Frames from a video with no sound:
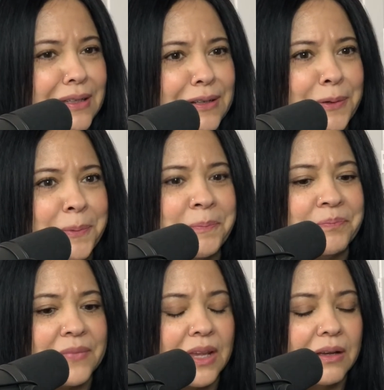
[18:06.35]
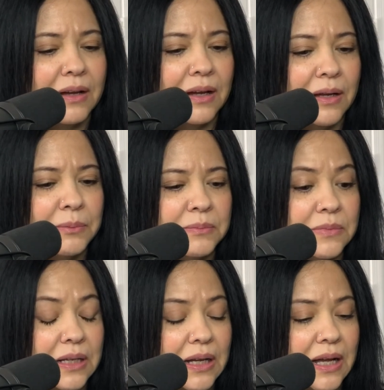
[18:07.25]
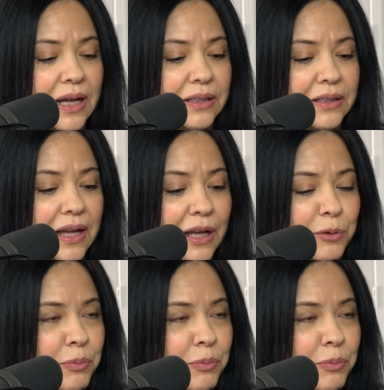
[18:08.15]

You know, I